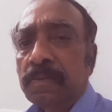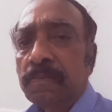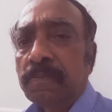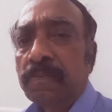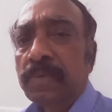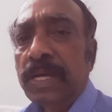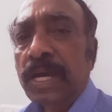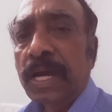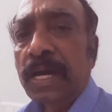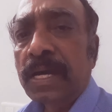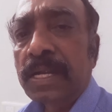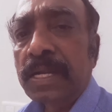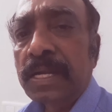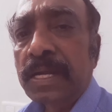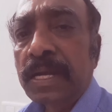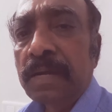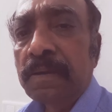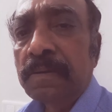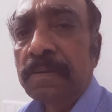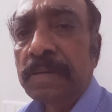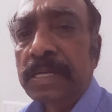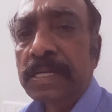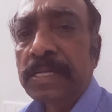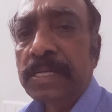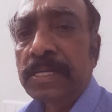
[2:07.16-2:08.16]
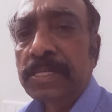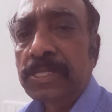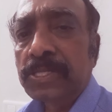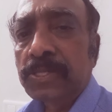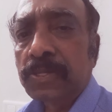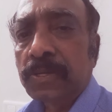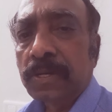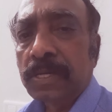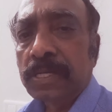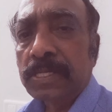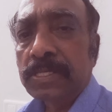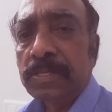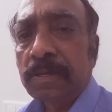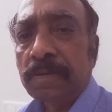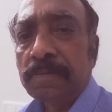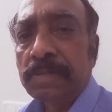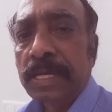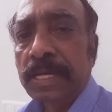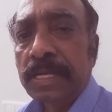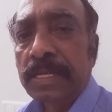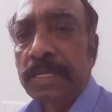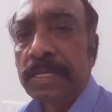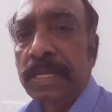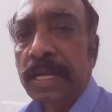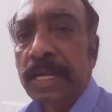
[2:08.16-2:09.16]
we are given the choice of
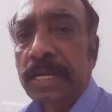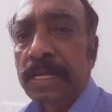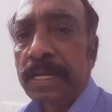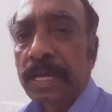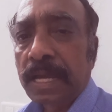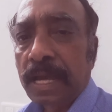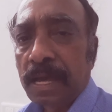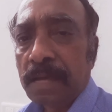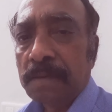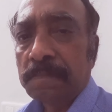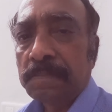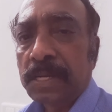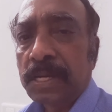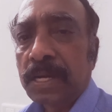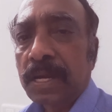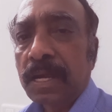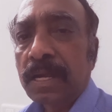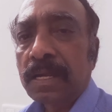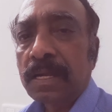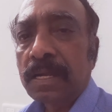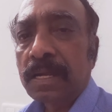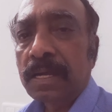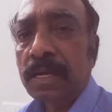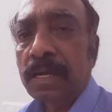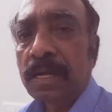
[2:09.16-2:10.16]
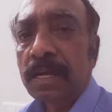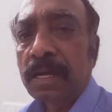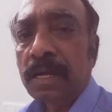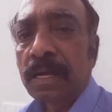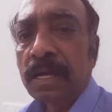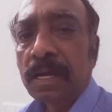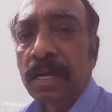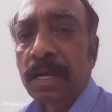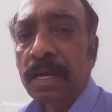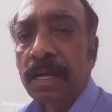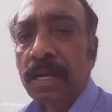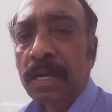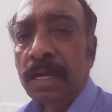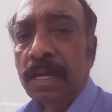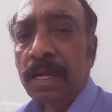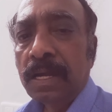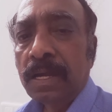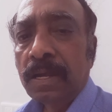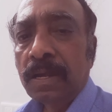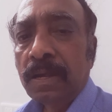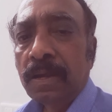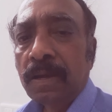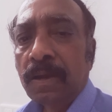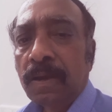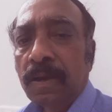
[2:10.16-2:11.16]
the inner camera
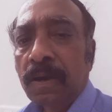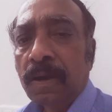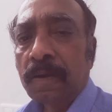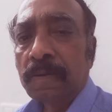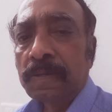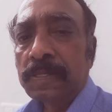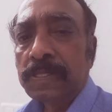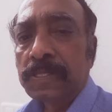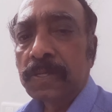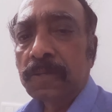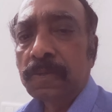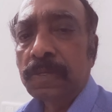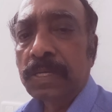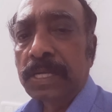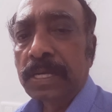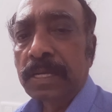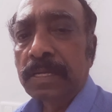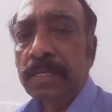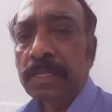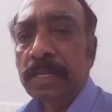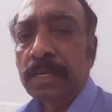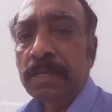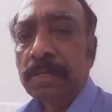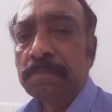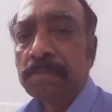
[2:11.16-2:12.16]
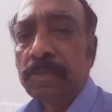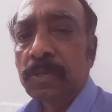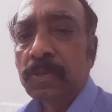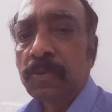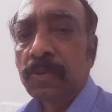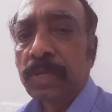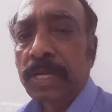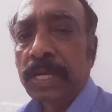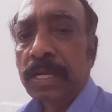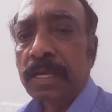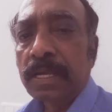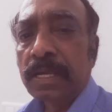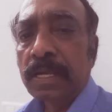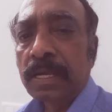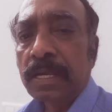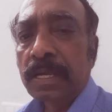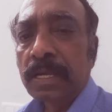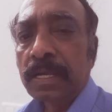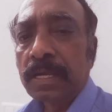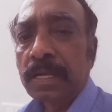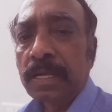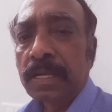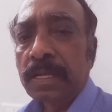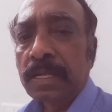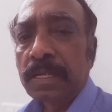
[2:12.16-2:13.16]
or shooting the movie
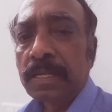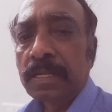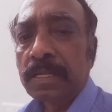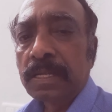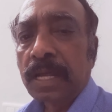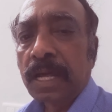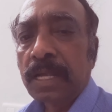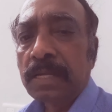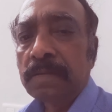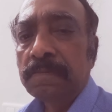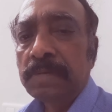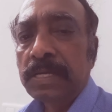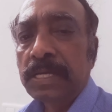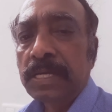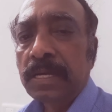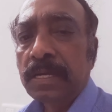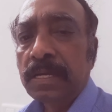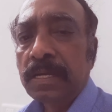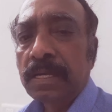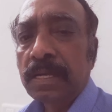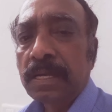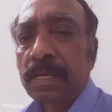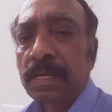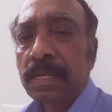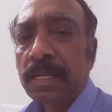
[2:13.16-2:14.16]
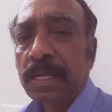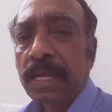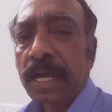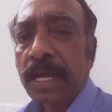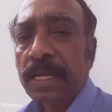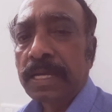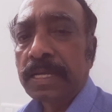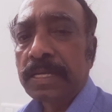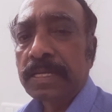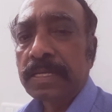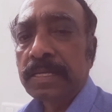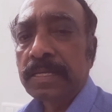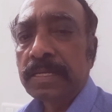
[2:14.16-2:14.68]
that we like.